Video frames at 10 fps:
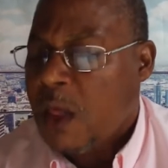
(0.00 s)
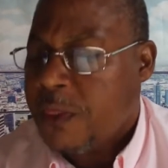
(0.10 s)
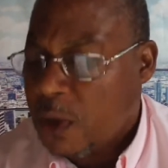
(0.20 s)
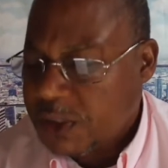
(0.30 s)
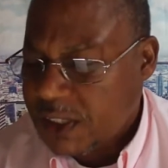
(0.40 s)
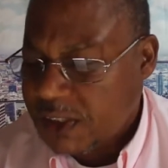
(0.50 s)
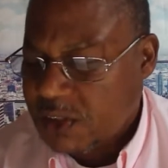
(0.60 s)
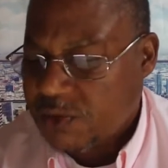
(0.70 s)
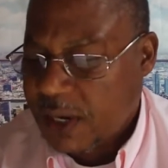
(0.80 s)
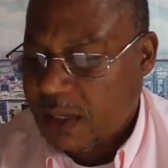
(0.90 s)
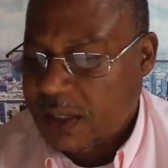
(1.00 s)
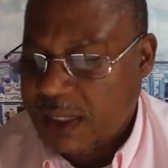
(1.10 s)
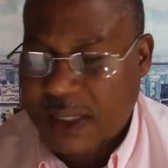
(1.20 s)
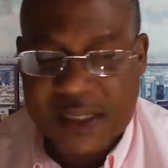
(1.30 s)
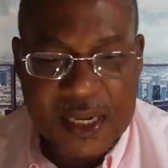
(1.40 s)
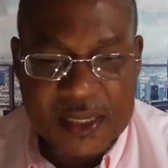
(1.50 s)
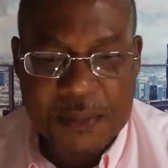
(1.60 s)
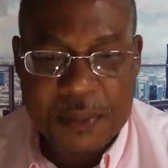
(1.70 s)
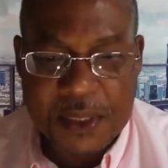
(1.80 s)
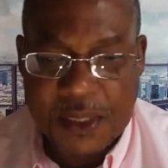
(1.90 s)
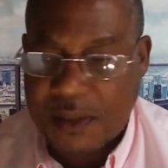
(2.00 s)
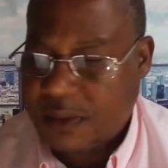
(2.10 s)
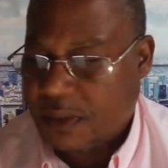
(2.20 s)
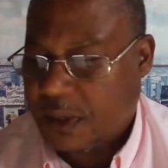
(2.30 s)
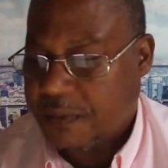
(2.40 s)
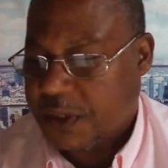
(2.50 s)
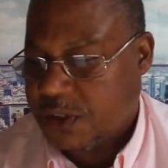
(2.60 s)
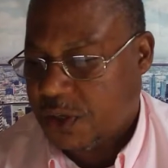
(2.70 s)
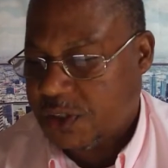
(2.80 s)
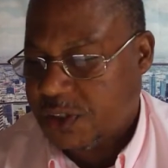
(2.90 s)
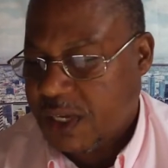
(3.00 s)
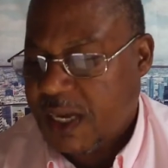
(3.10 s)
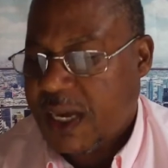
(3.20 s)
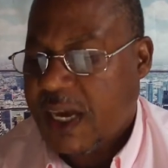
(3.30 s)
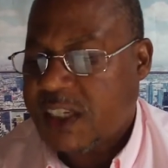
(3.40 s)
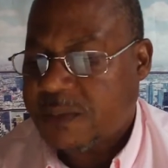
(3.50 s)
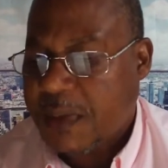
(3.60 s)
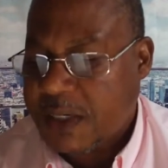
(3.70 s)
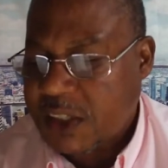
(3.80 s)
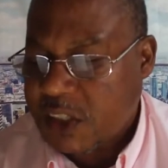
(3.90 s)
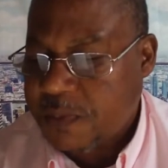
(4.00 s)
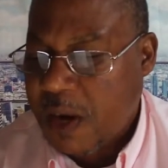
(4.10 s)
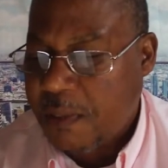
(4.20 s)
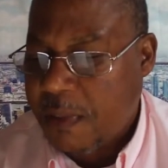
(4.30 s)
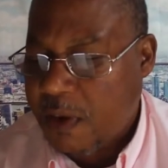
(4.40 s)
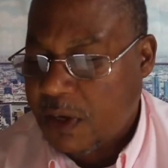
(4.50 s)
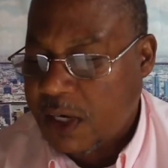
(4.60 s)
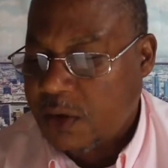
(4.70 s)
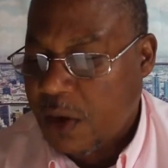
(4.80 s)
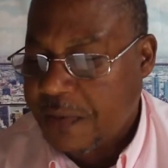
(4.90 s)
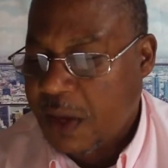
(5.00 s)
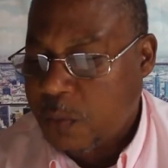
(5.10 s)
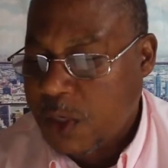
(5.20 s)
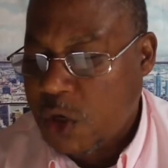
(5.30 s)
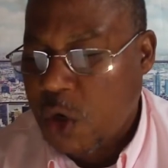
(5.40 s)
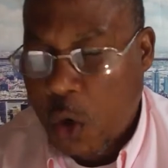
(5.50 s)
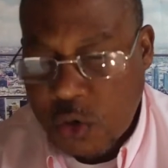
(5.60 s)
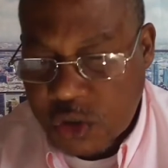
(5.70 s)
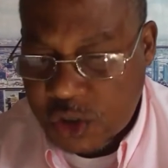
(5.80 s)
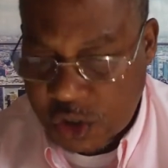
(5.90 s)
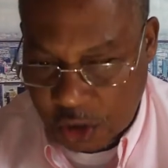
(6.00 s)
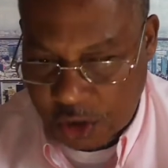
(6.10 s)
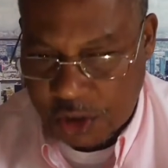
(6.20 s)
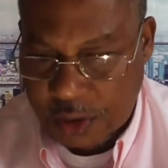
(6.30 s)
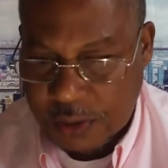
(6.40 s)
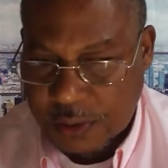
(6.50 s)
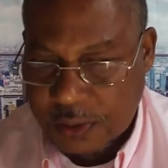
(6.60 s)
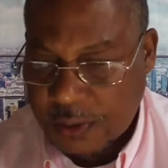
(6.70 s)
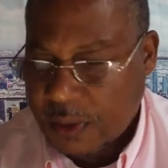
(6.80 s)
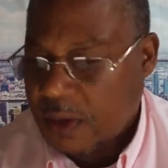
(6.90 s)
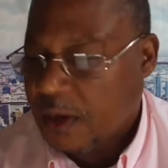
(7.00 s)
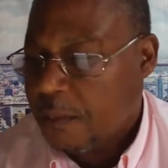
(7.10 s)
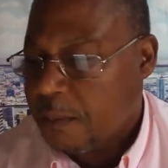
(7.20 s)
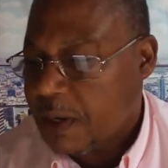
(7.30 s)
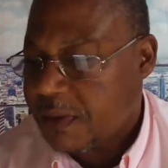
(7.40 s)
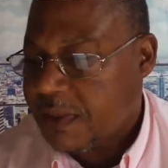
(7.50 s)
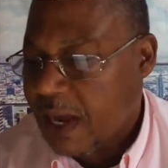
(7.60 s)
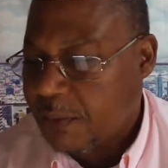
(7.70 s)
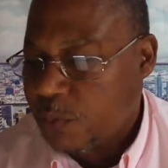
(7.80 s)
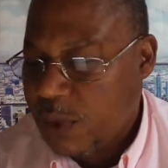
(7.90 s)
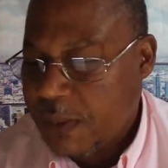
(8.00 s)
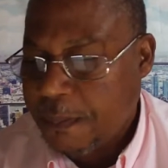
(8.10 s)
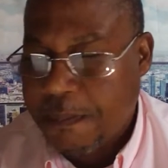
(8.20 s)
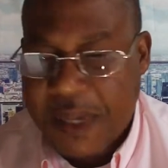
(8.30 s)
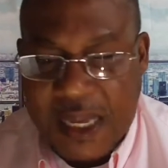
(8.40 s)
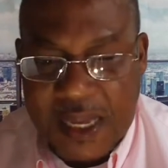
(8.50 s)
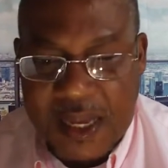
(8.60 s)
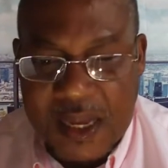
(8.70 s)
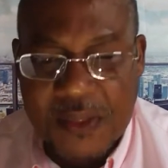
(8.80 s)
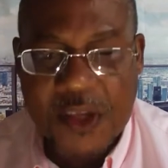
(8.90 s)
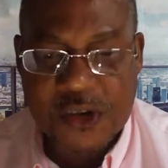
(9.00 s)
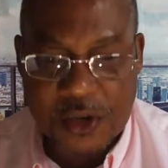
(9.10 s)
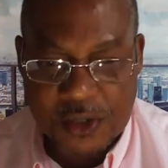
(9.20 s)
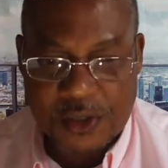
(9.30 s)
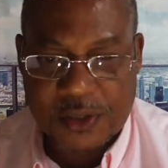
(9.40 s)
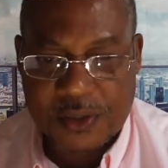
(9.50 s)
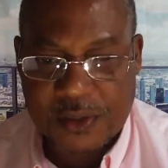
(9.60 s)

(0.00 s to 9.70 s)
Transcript: Though Jesus regularly attended meetings of the church, his message is primarily not that we go to church, but that we be the church.